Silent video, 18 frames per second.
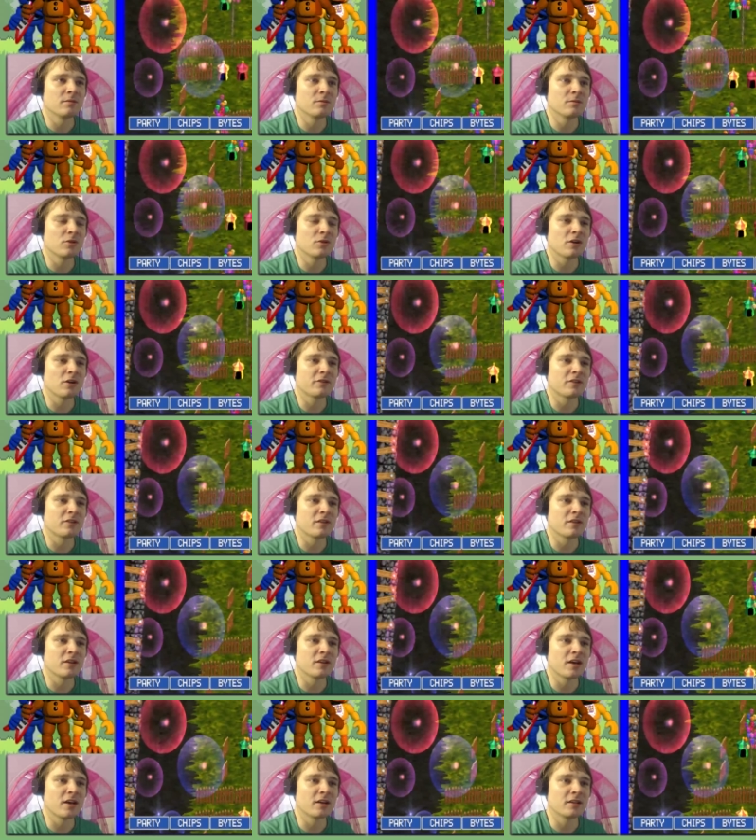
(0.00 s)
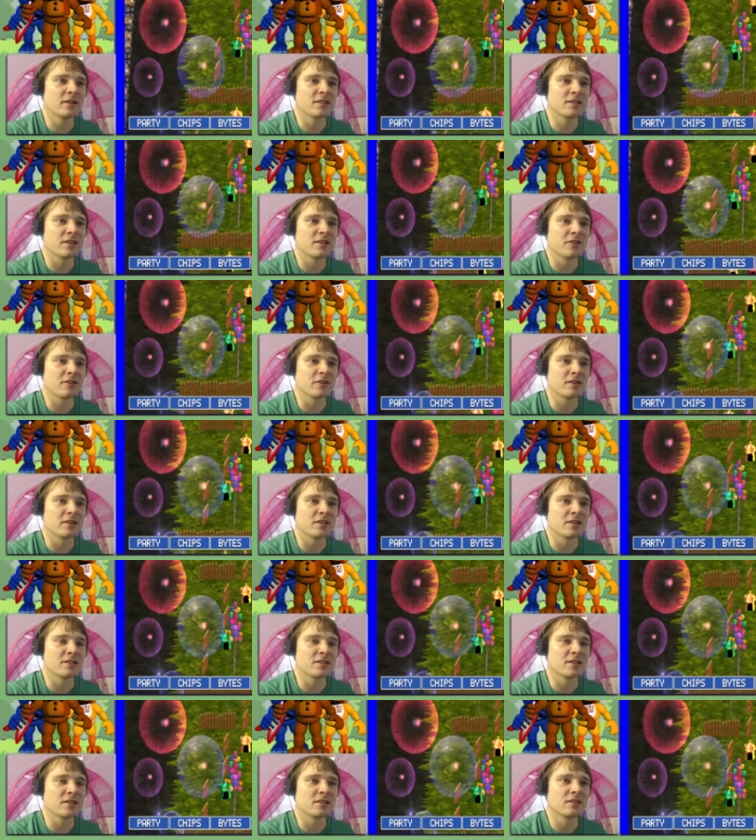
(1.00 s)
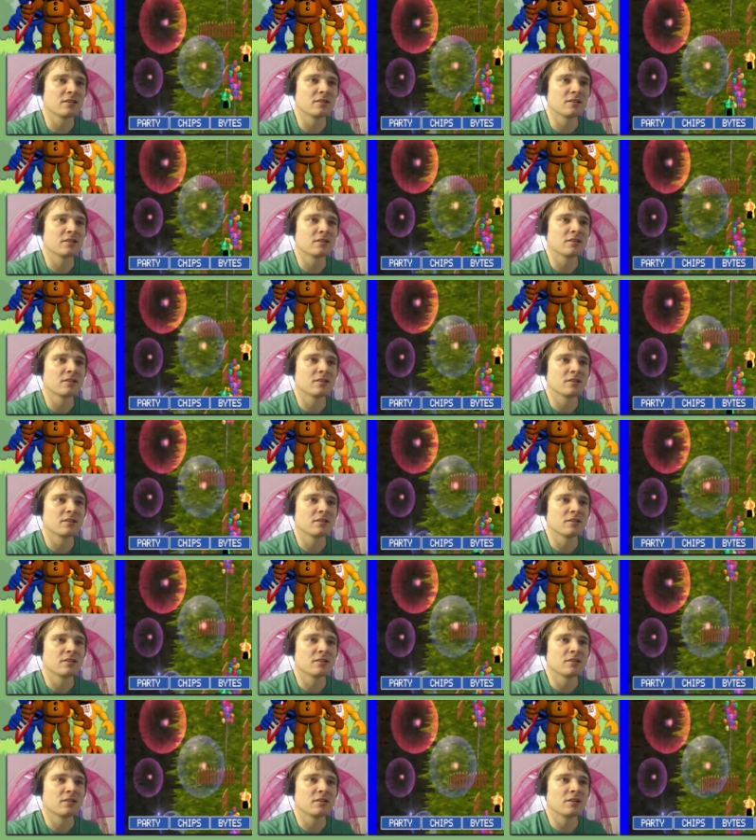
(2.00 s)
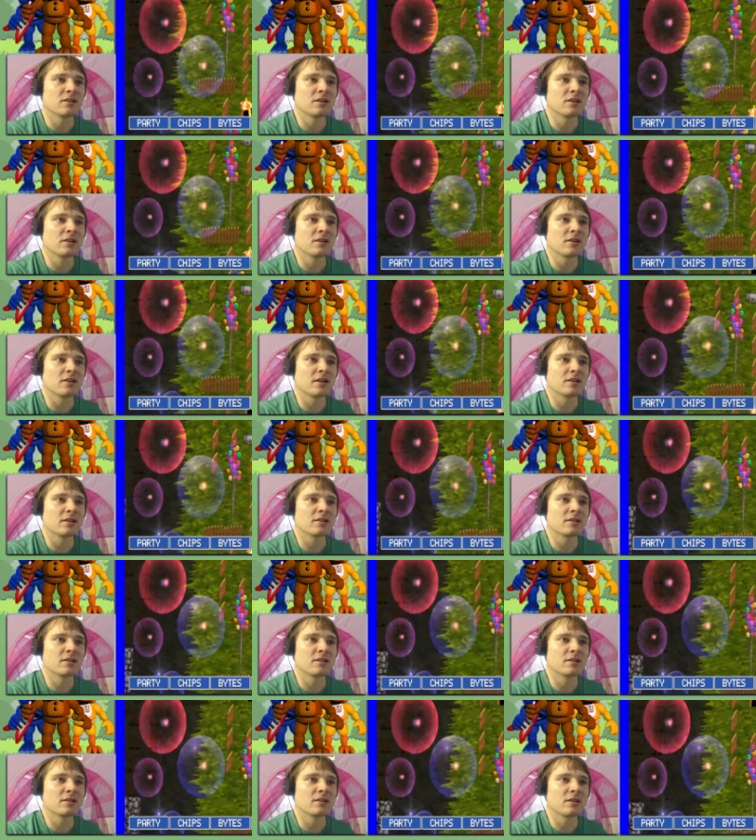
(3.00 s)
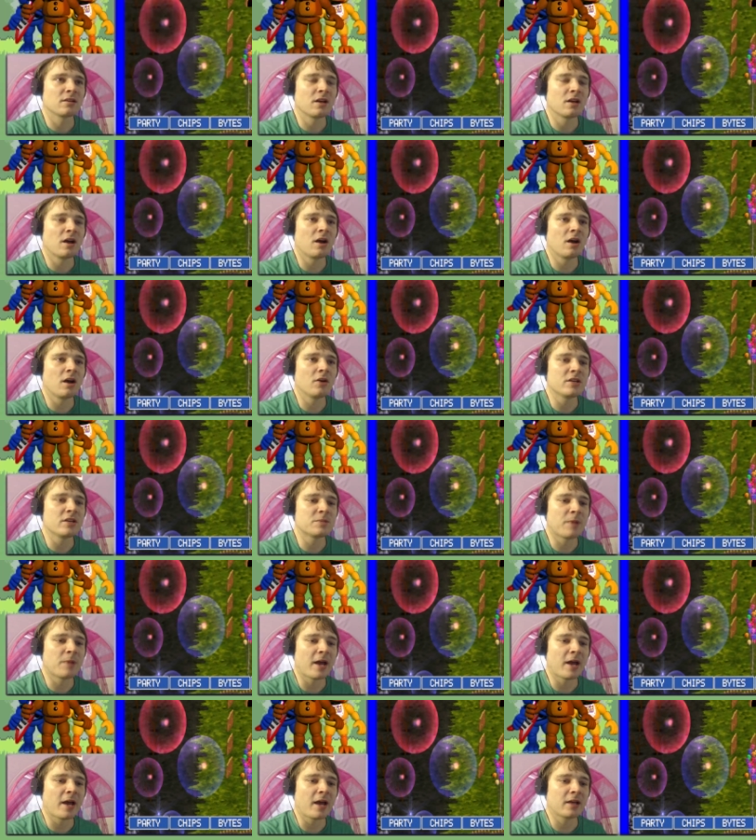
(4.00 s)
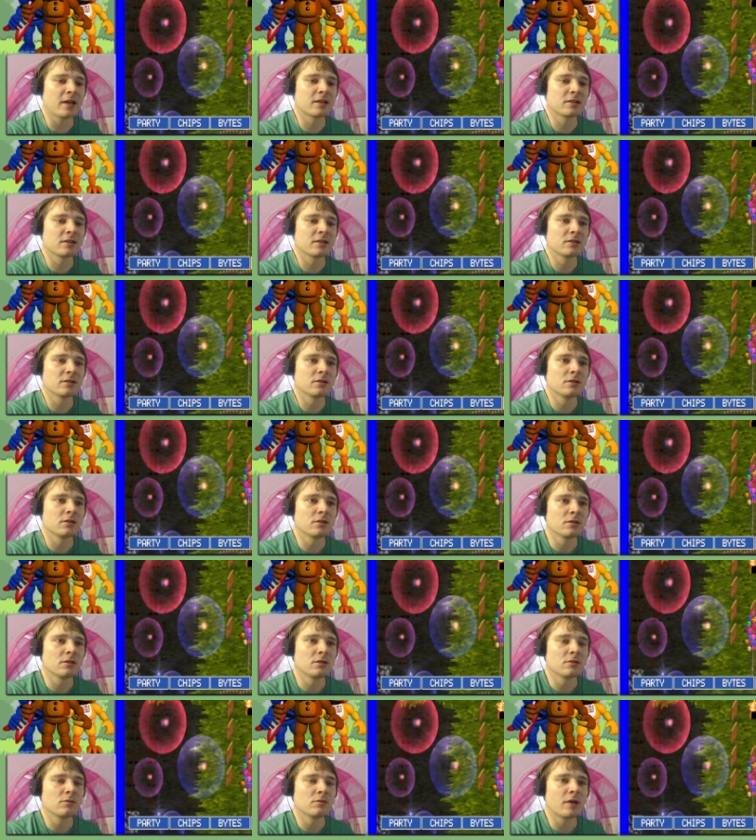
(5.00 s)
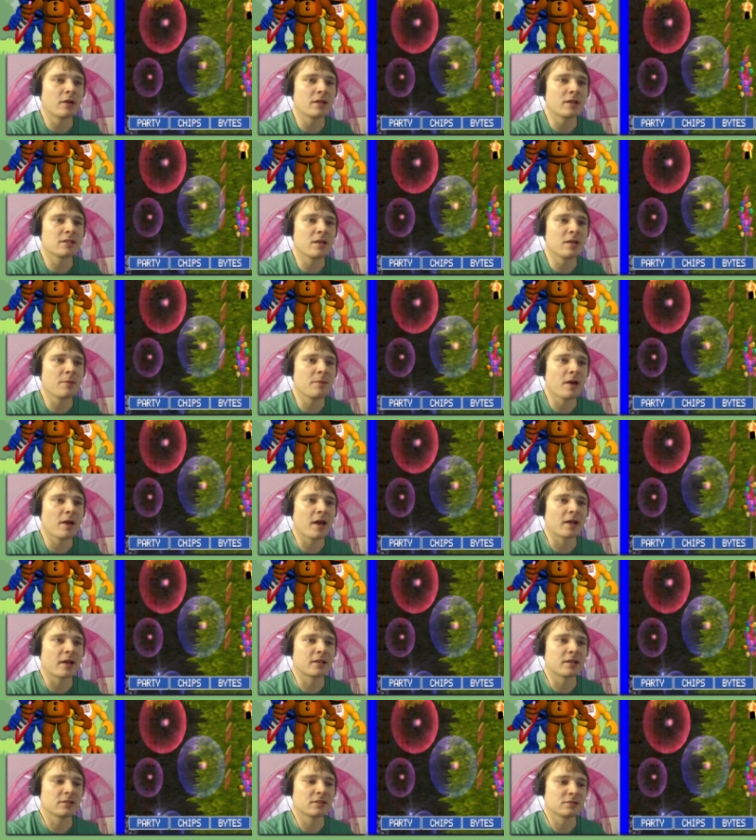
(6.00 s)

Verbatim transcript: More often than not, it's nothing tasty. Alright. Oh, he's back? Why is he back?